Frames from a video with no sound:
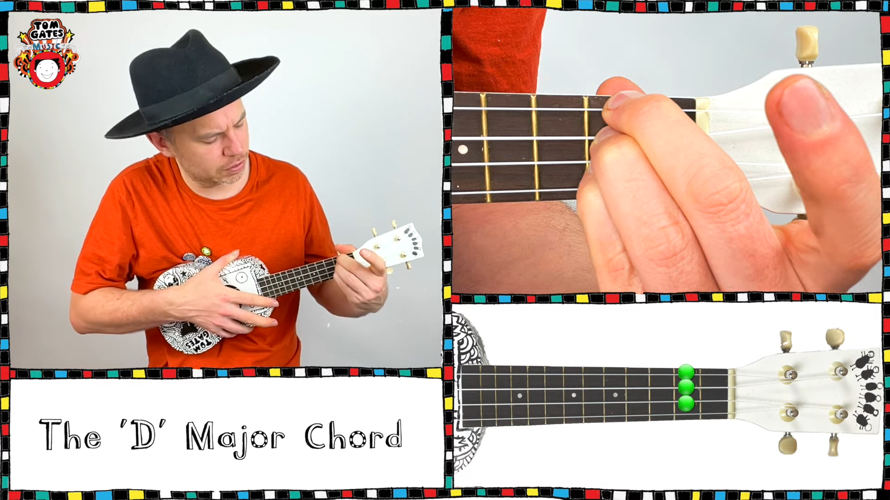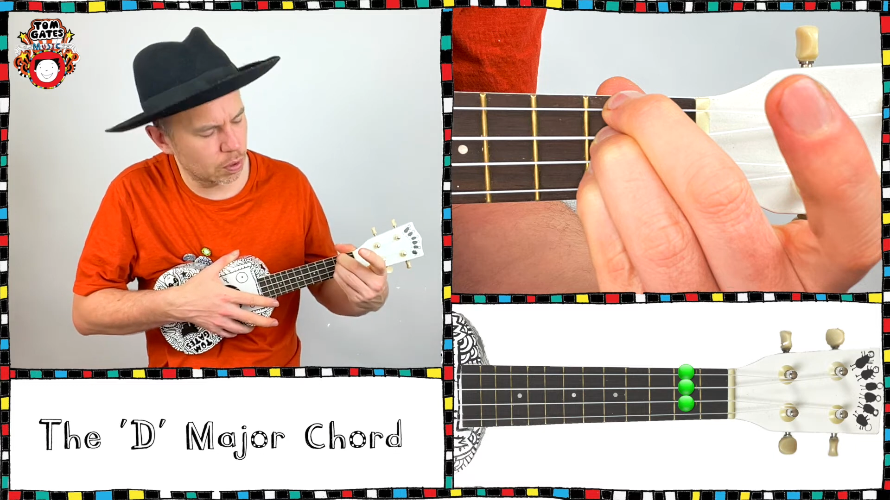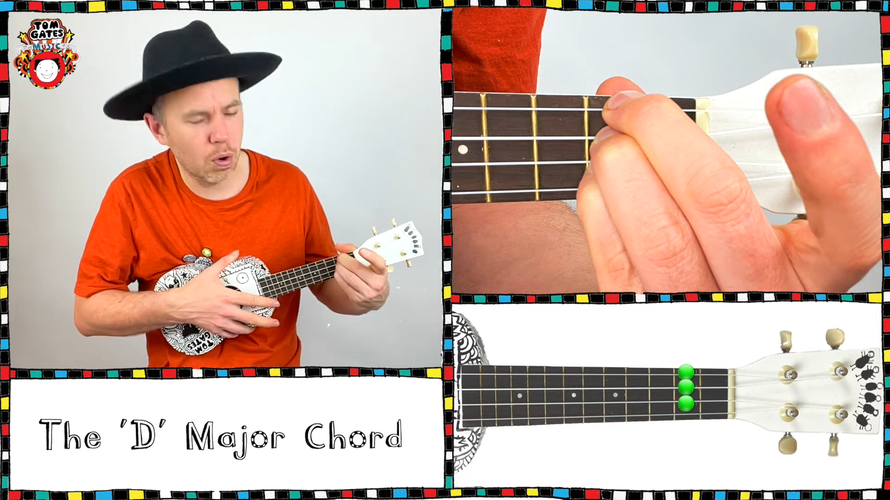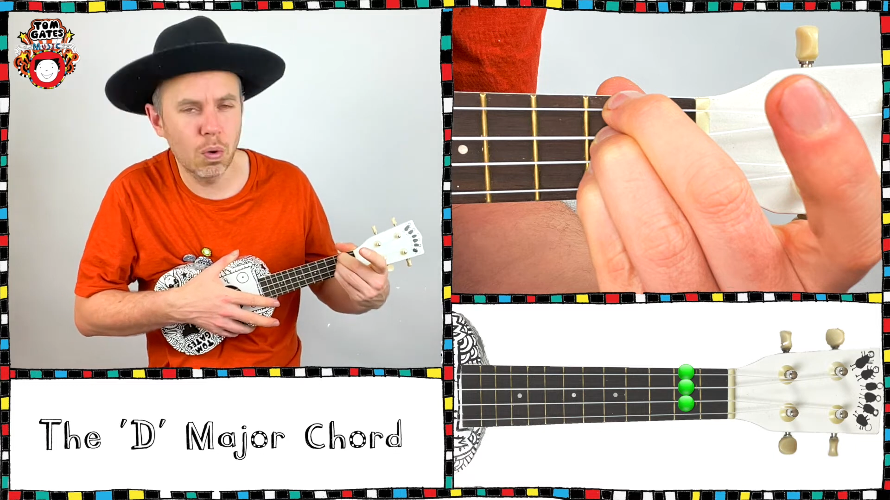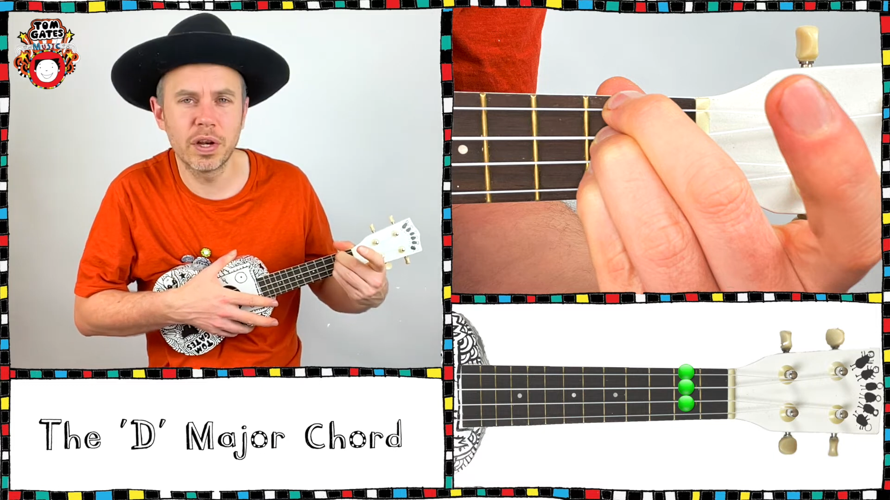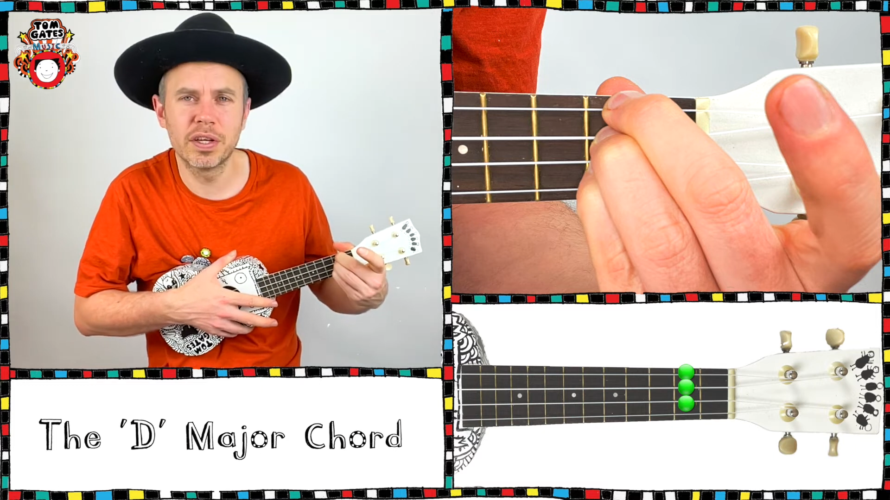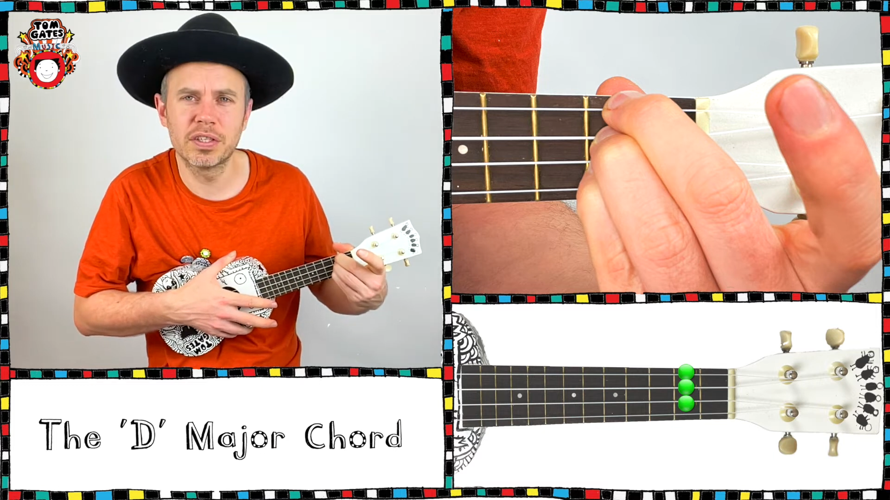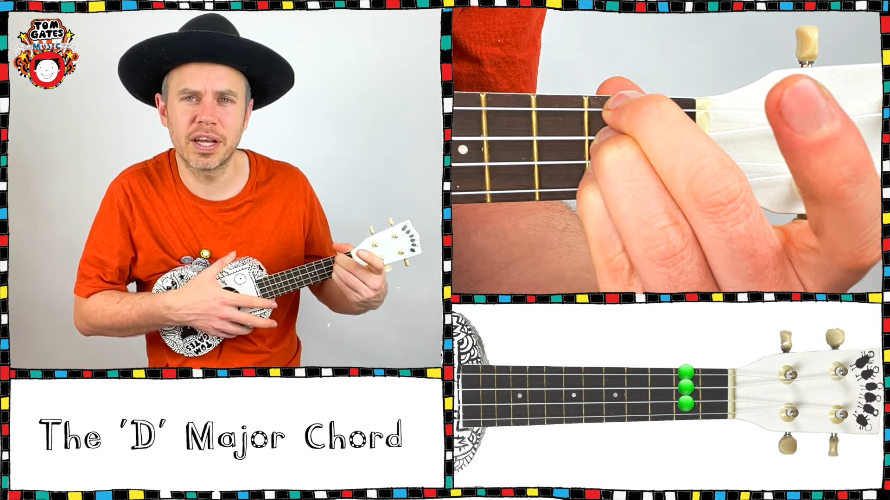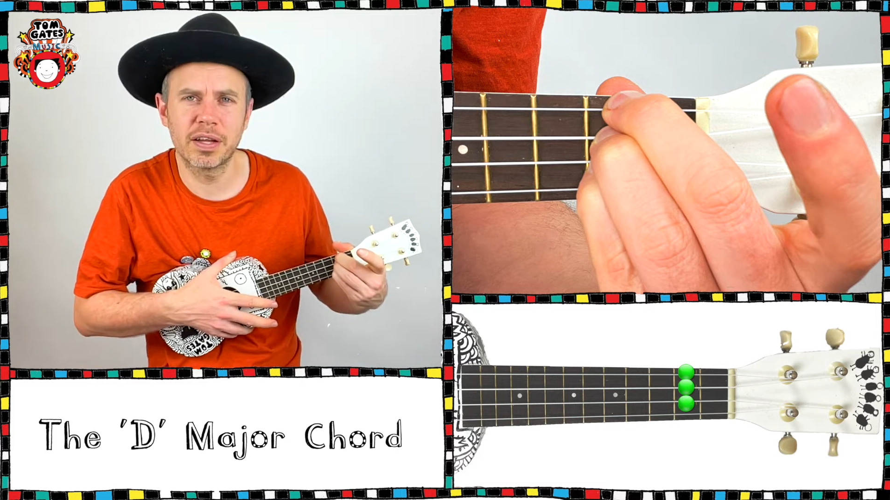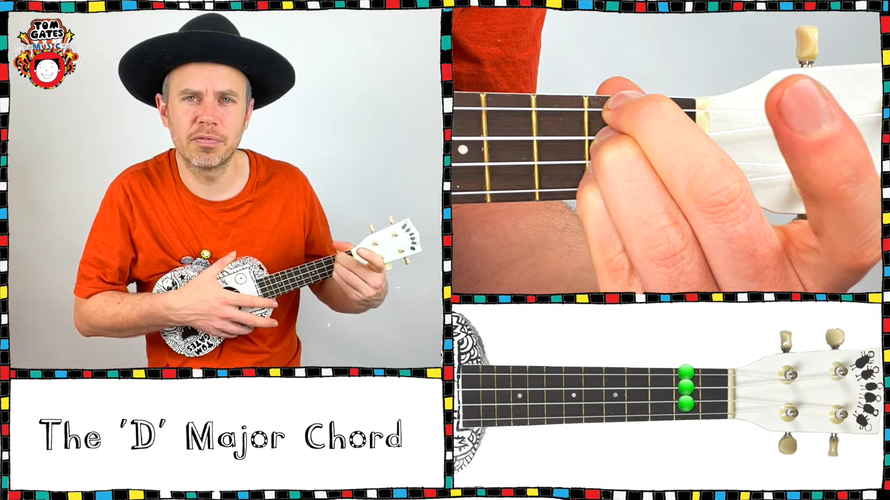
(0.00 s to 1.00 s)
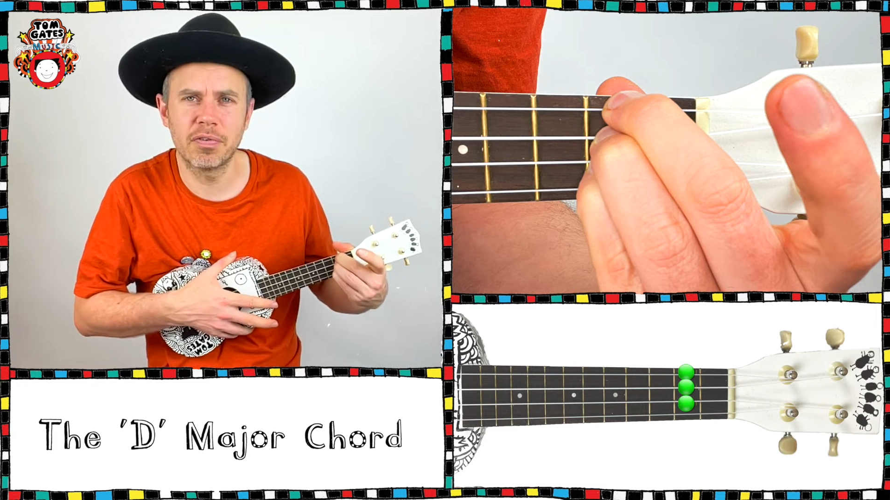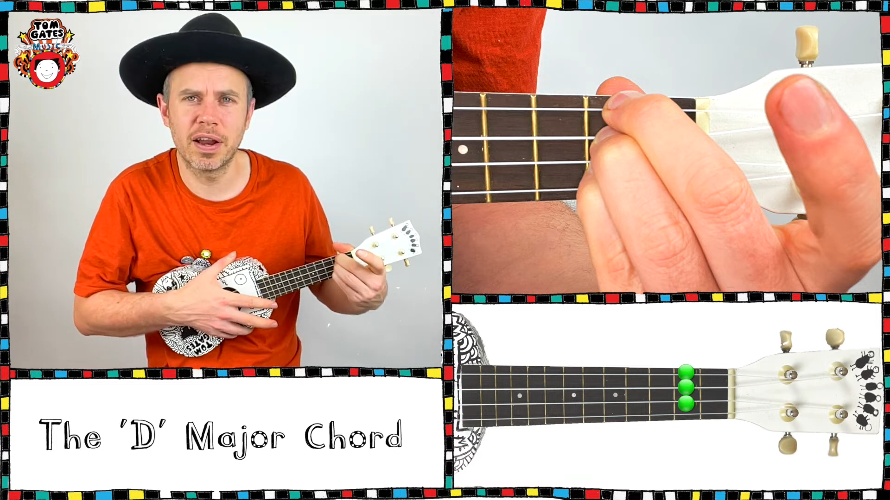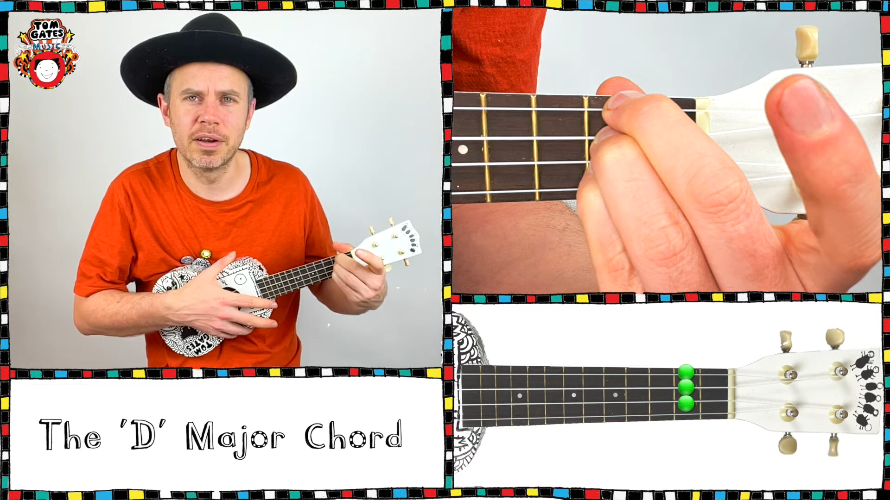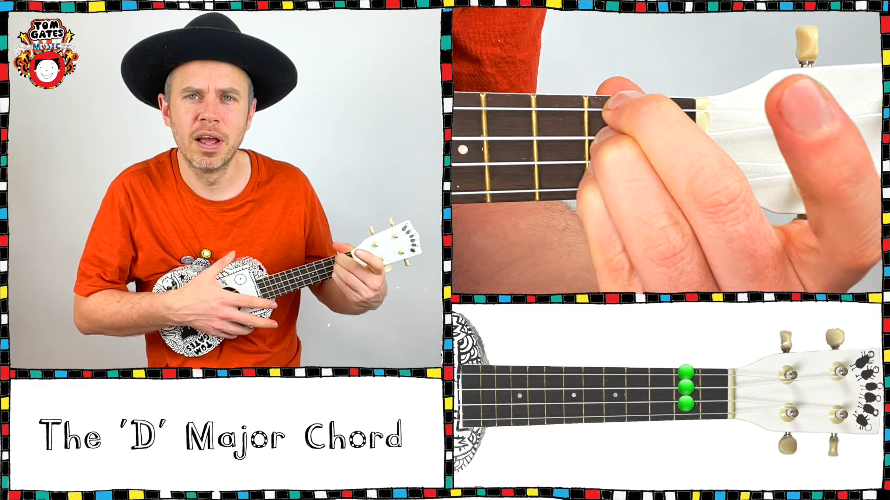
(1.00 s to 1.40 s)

all in the second fret,